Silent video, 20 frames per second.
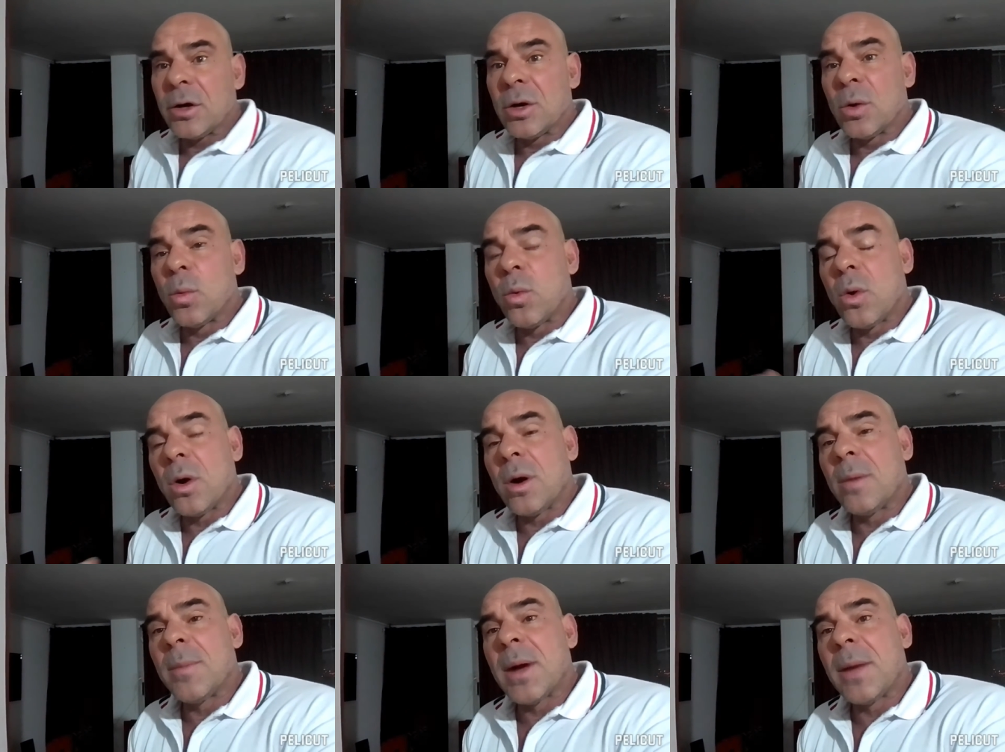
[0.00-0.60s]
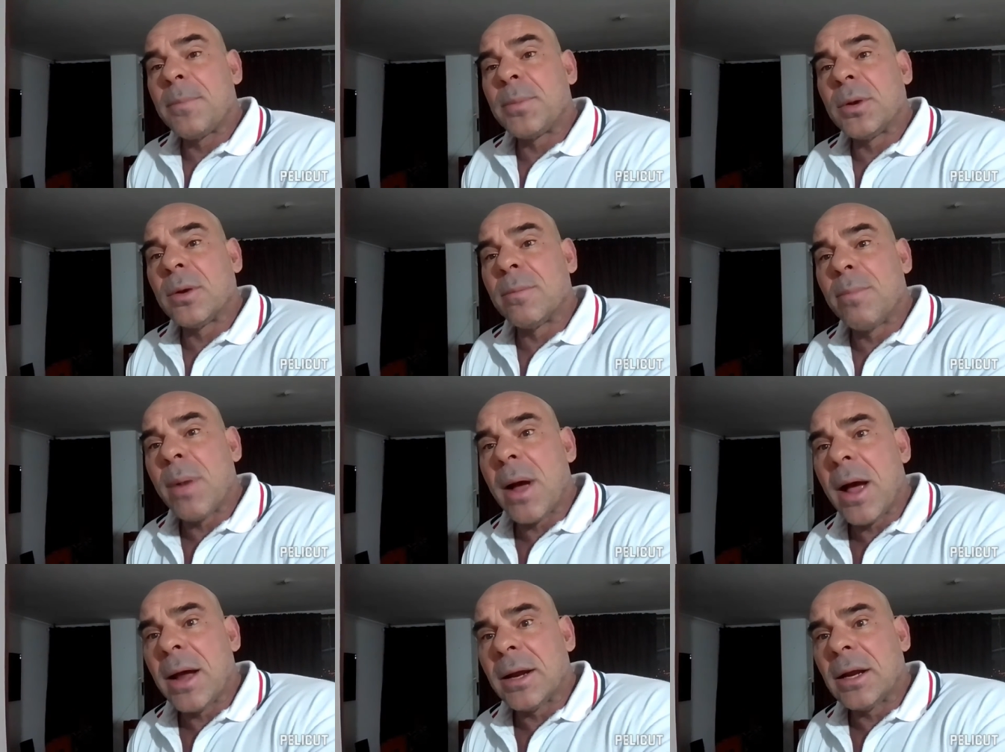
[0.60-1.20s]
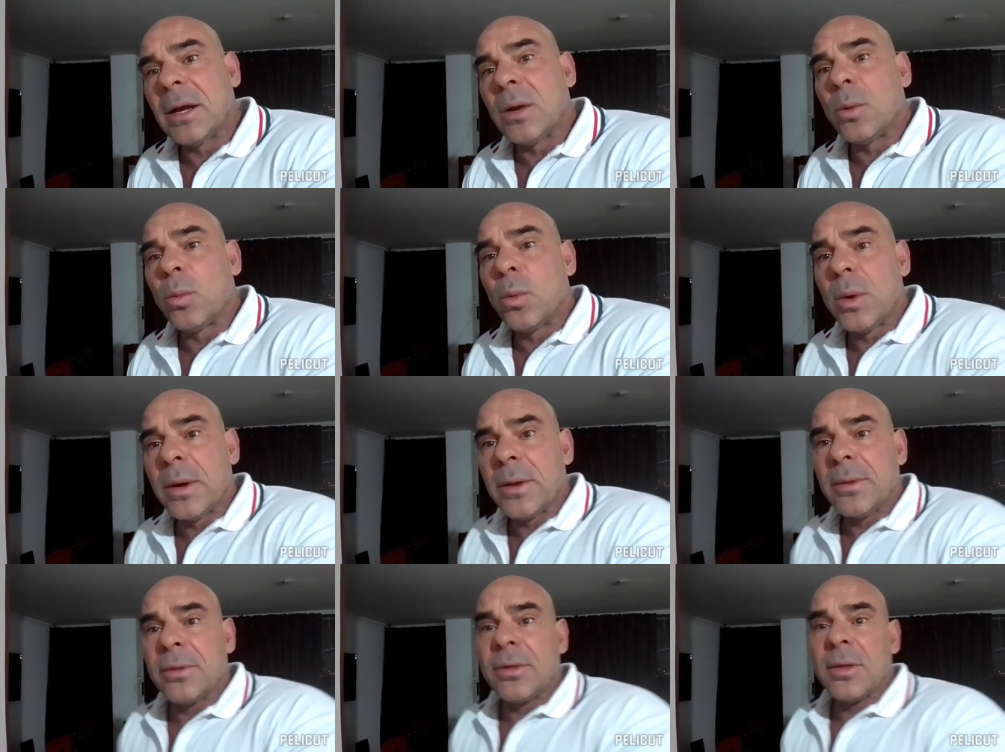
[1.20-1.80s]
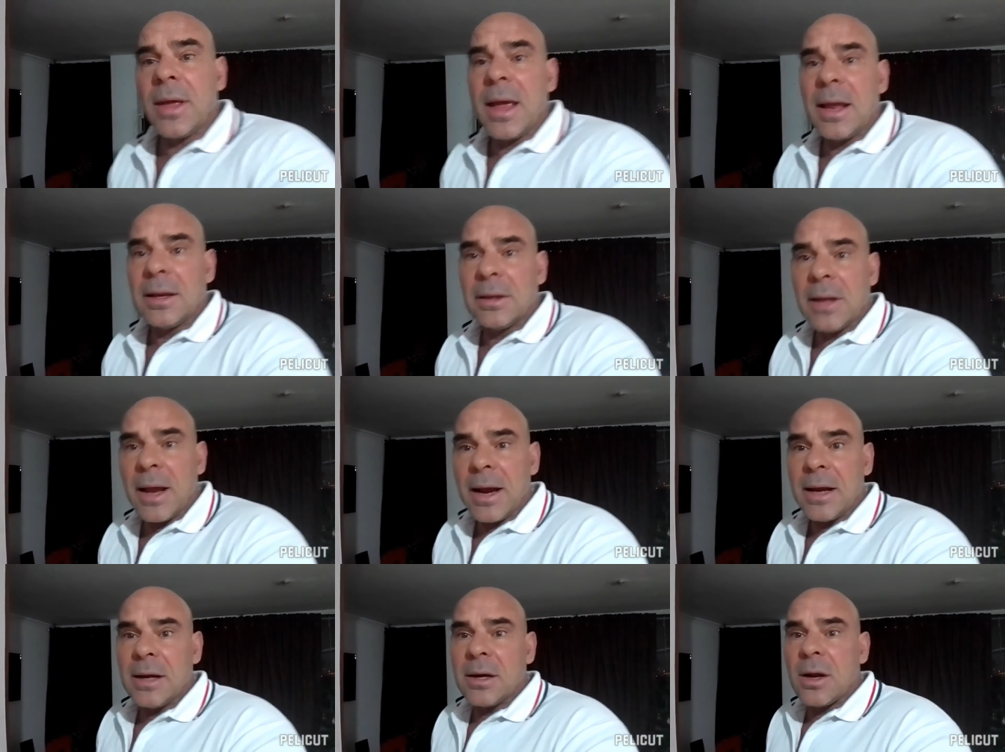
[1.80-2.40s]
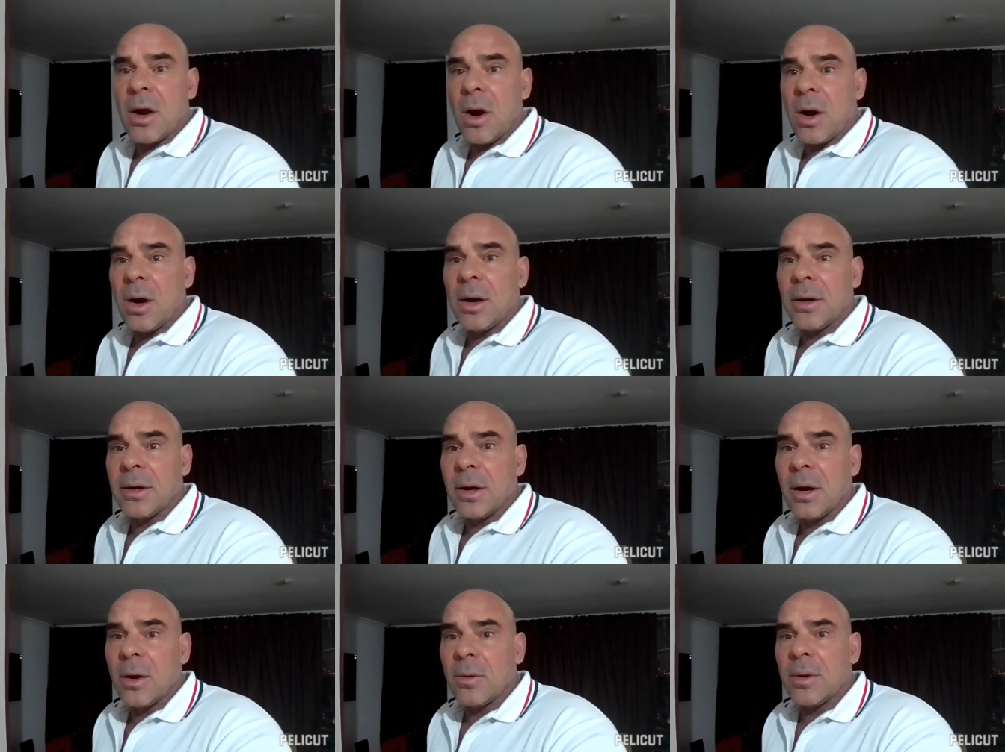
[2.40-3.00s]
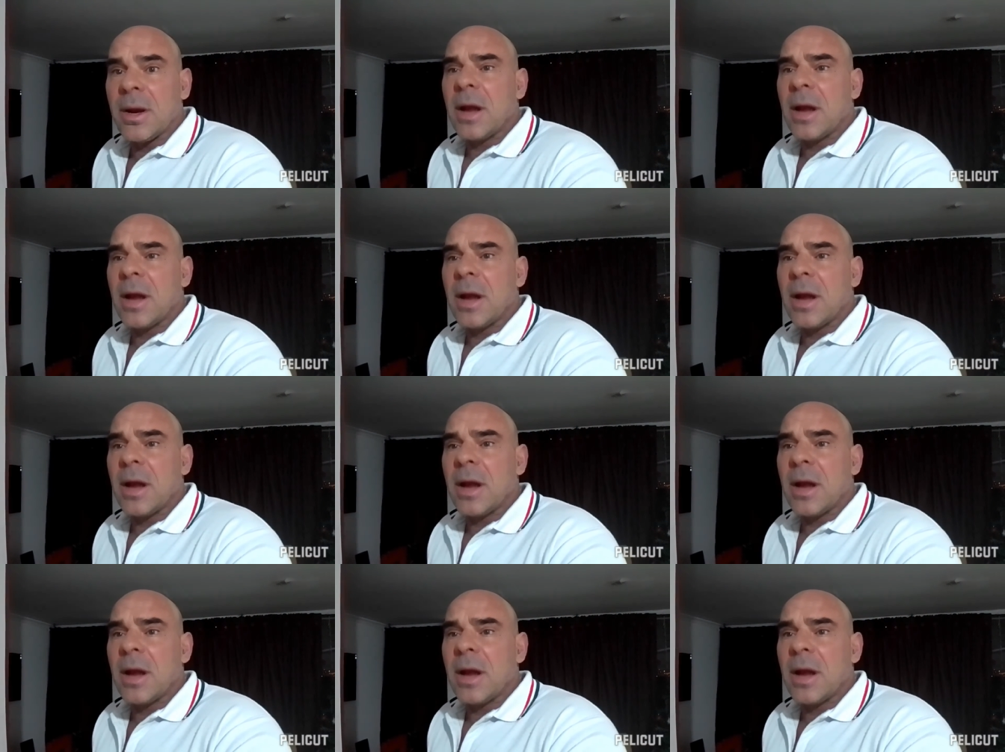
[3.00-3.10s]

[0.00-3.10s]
to warm up your body with a light cardio.